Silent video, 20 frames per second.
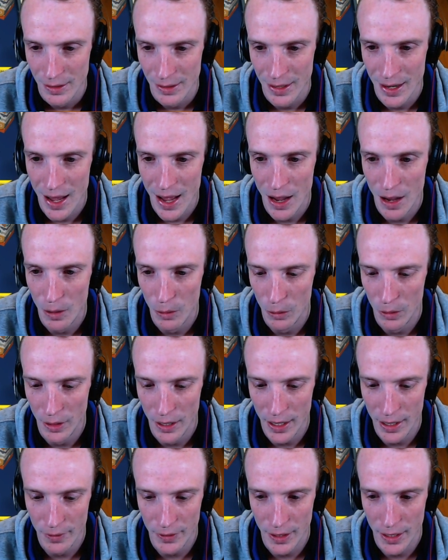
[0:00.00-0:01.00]
Nah, we'll
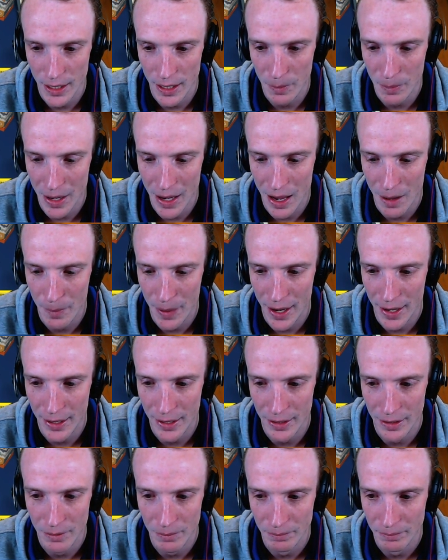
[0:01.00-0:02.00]
leave the Pal Pad
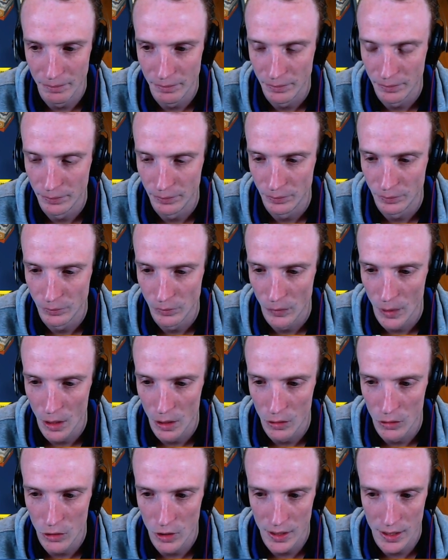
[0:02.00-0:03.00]
and
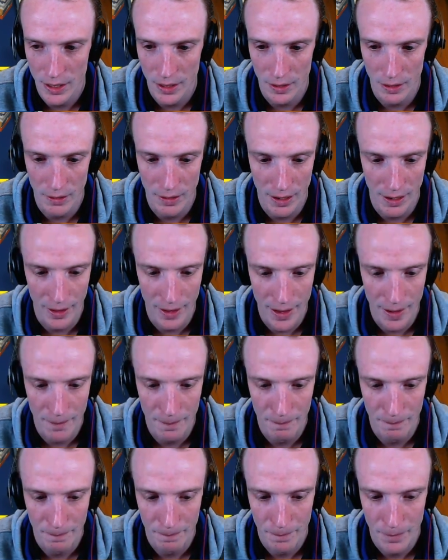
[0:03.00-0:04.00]
just Cynthia out of that.
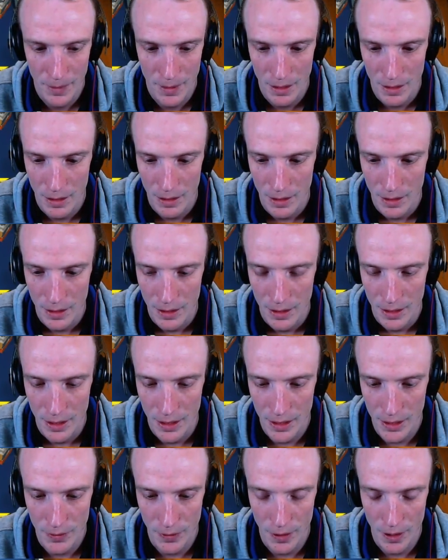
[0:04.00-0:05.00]

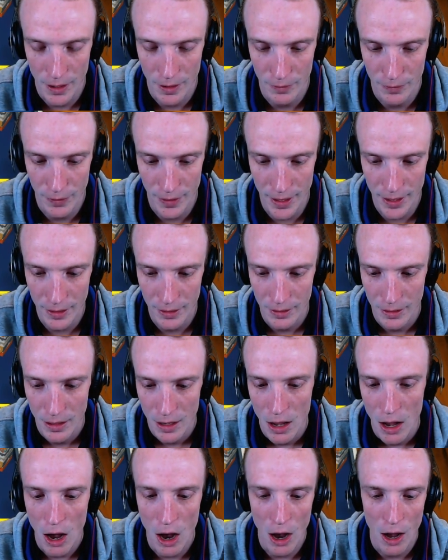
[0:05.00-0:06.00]
There's Fiery Flint.
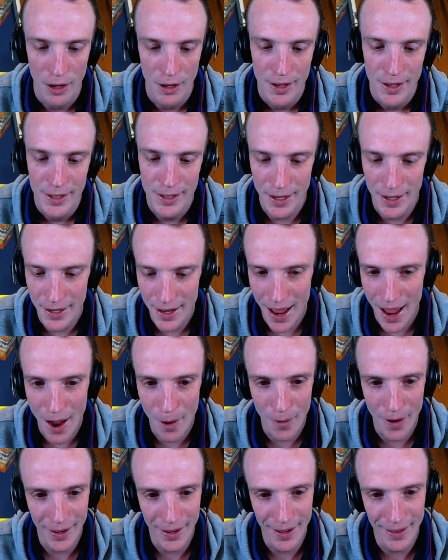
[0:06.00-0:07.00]
Oh, so
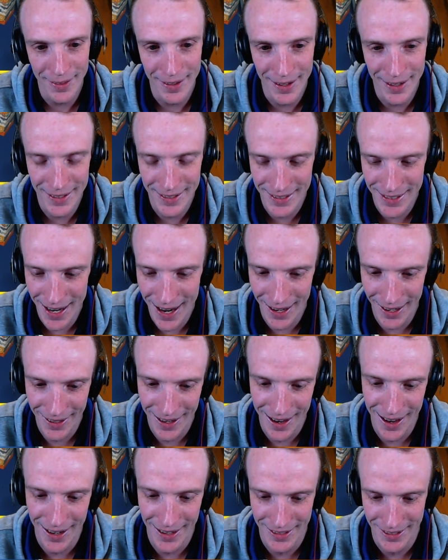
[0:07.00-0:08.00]
now I get the exact
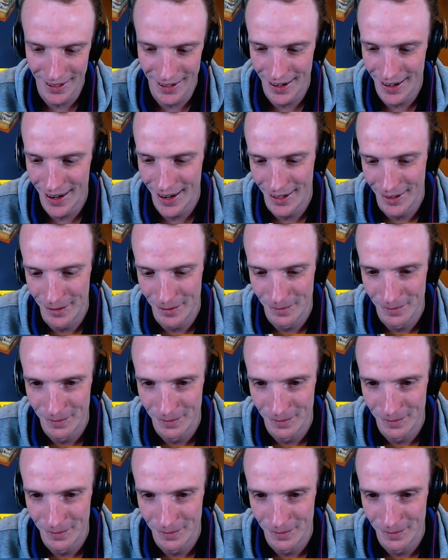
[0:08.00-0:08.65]
cards that I need.